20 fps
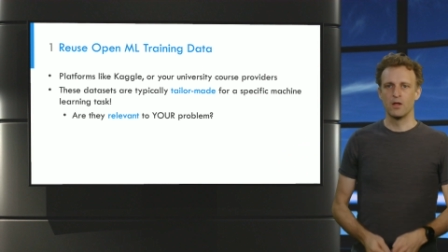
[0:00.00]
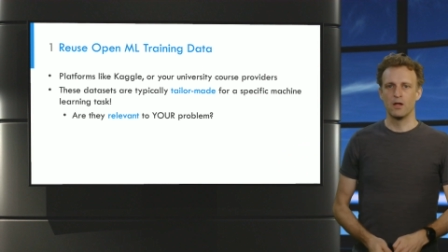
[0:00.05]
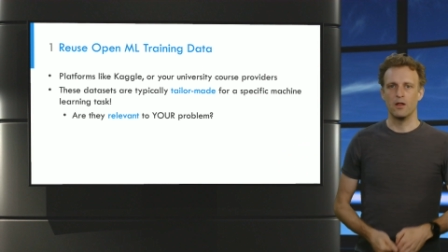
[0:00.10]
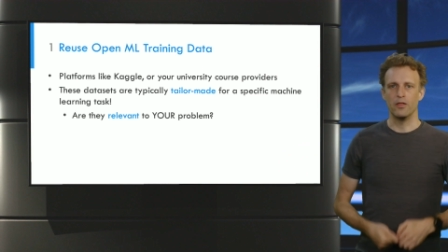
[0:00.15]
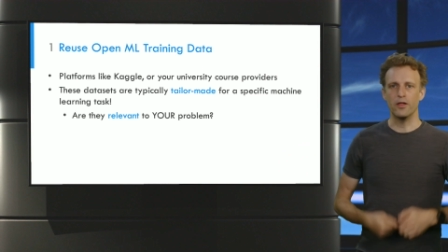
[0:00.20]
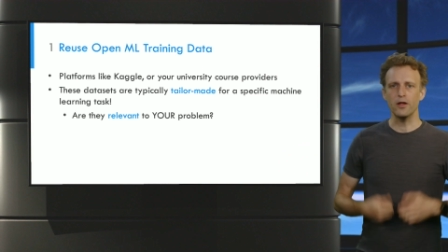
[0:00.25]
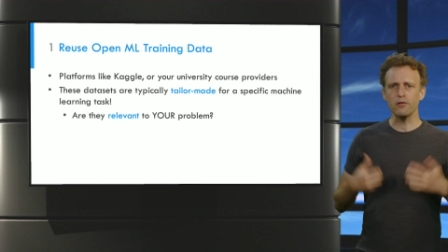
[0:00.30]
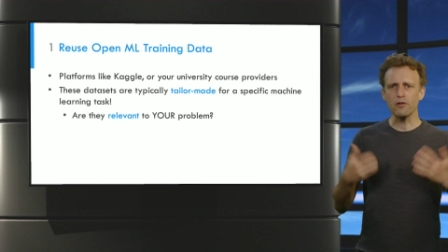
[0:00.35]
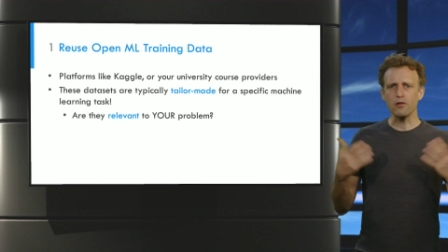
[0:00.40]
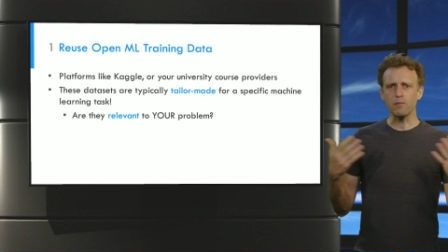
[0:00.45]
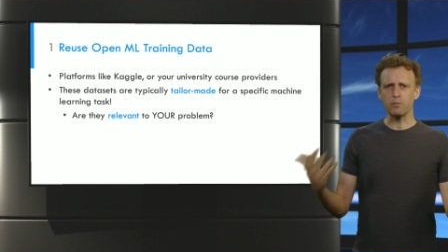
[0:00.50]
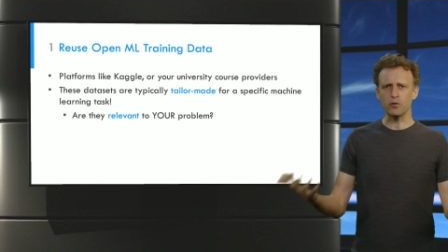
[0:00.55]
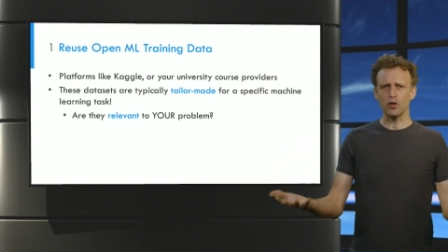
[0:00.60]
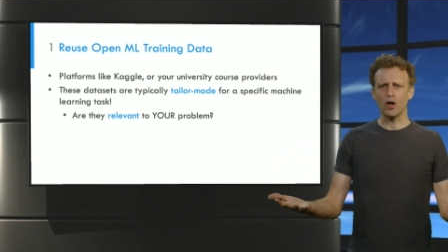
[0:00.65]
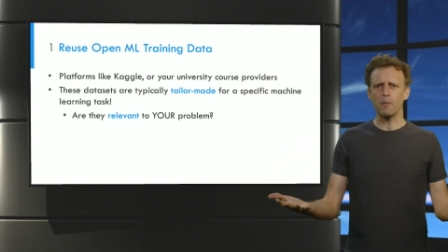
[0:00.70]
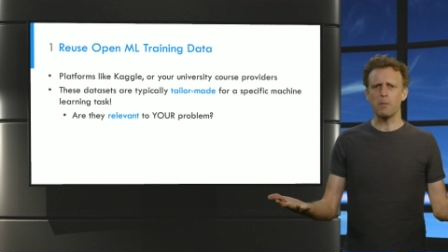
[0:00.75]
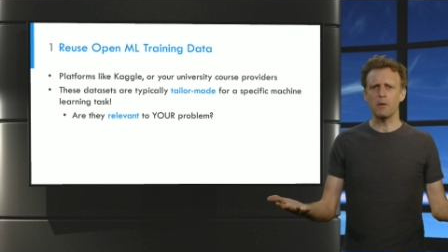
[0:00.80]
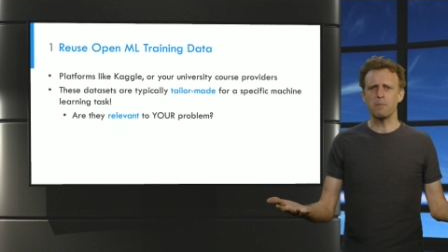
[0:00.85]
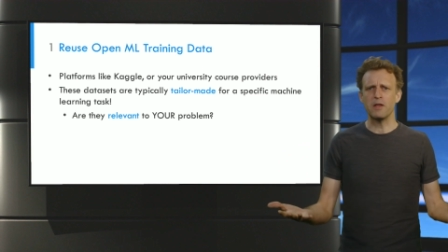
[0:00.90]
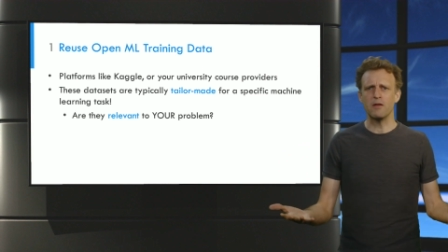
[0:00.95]
This is
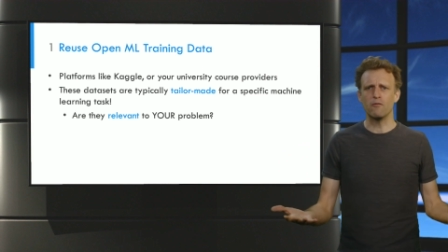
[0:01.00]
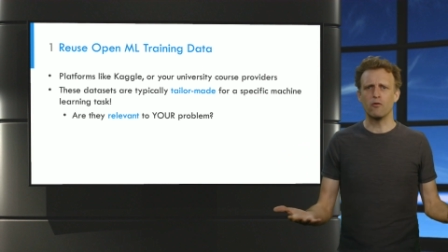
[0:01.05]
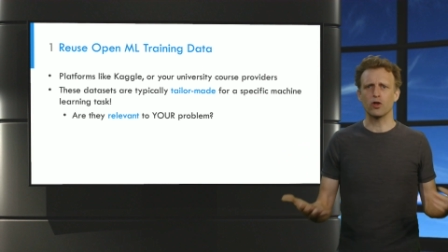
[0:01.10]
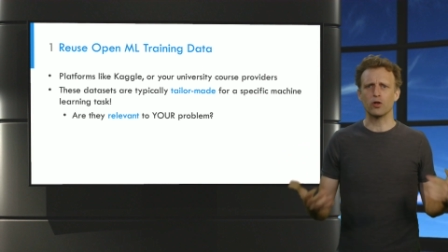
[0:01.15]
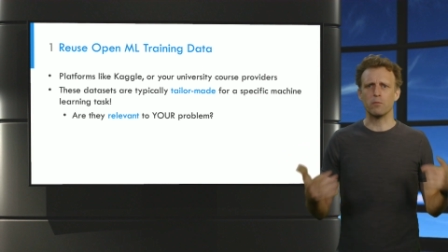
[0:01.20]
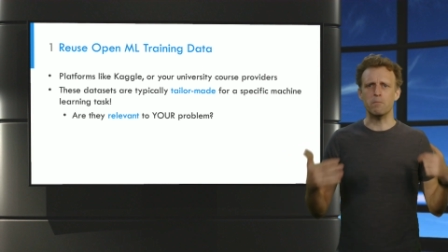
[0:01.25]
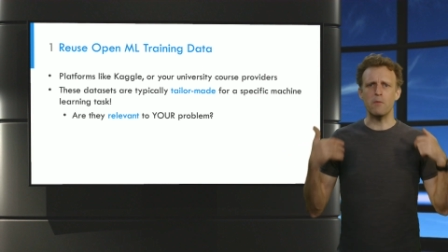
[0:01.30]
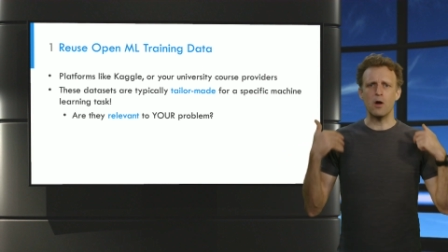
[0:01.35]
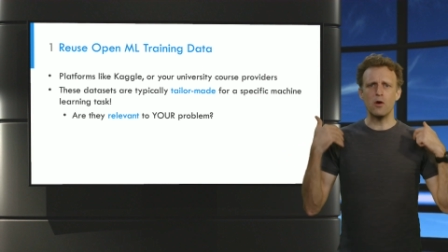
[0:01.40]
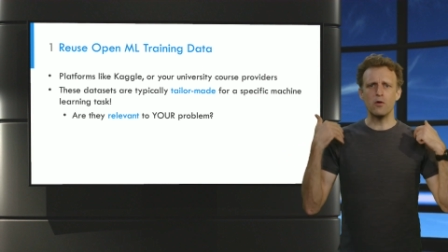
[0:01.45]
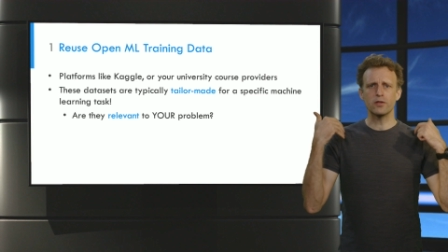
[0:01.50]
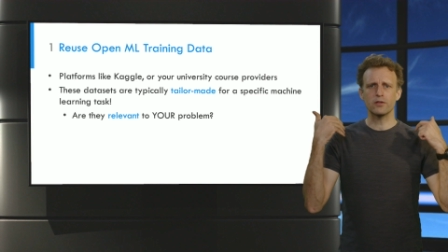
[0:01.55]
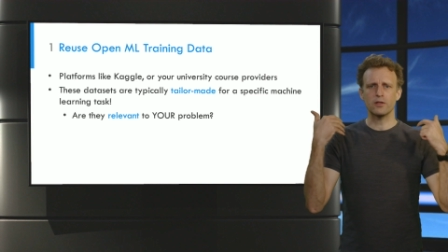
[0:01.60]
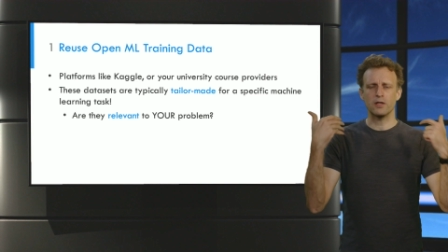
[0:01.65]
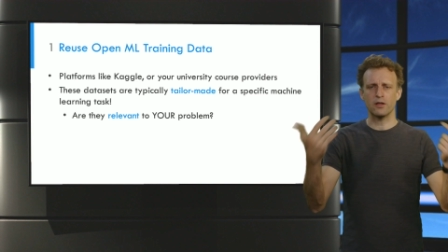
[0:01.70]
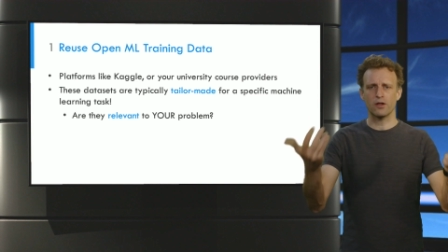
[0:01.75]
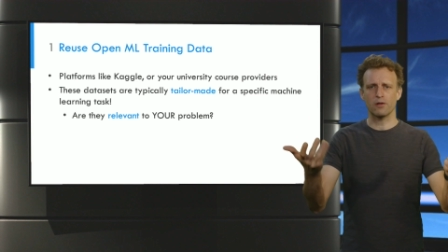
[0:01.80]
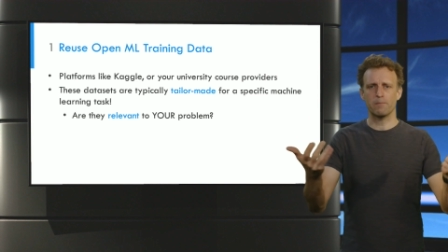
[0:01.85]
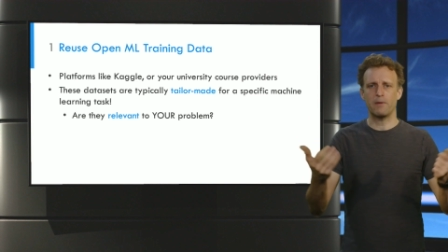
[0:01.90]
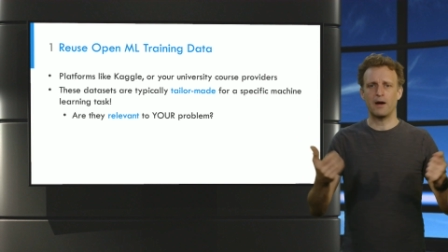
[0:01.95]
probably what most
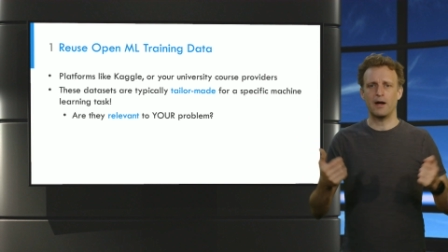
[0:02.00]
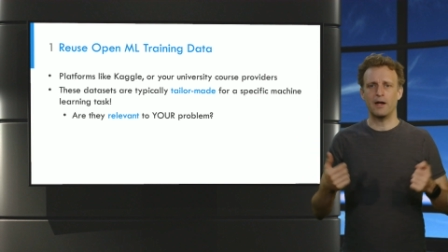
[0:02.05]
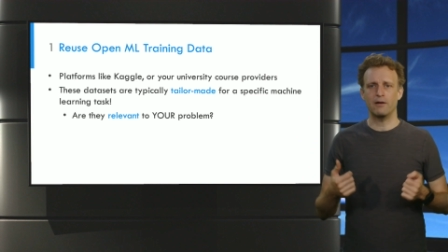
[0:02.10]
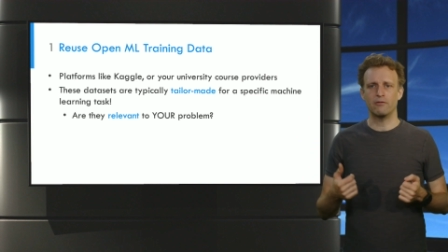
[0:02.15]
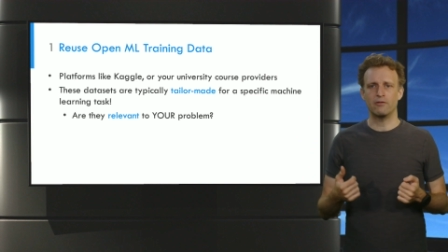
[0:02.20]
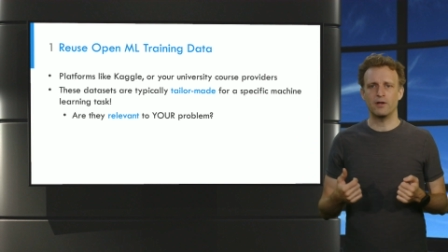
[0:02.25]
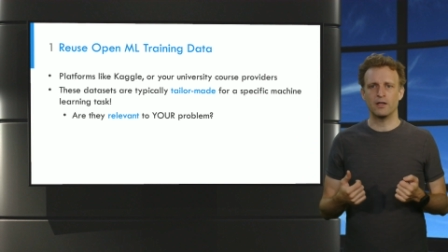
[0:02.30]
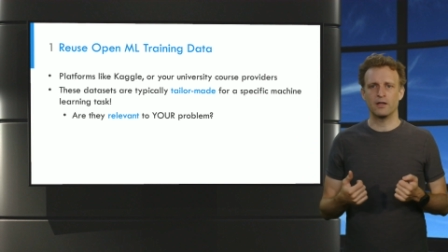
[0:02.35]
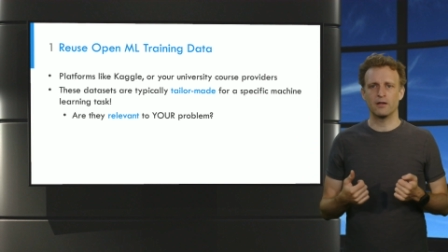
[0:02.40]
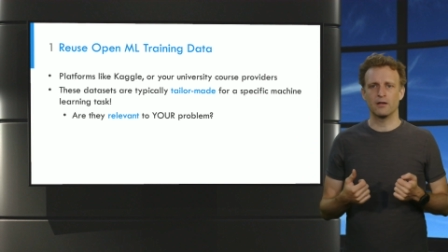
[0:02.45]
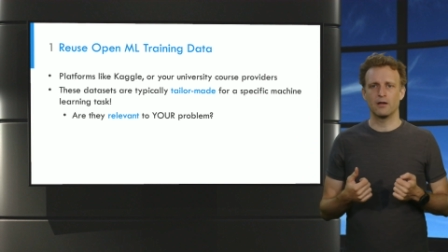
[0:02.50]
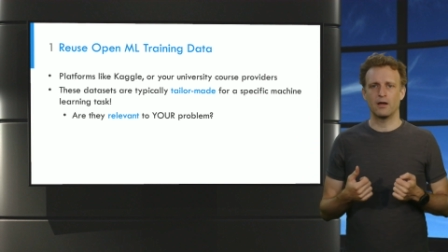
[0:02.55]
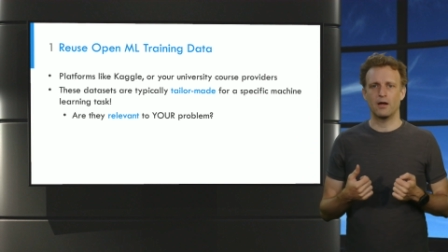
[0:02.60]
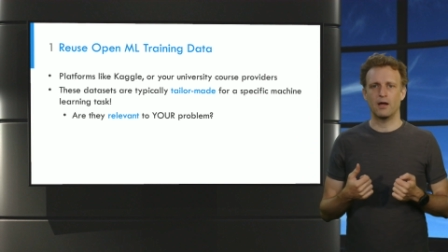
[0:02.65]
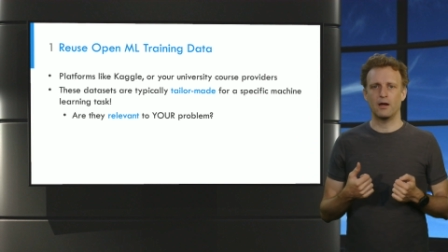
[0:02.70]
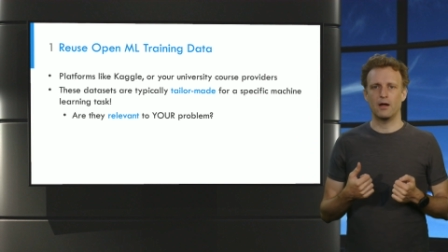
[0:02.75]
inspiring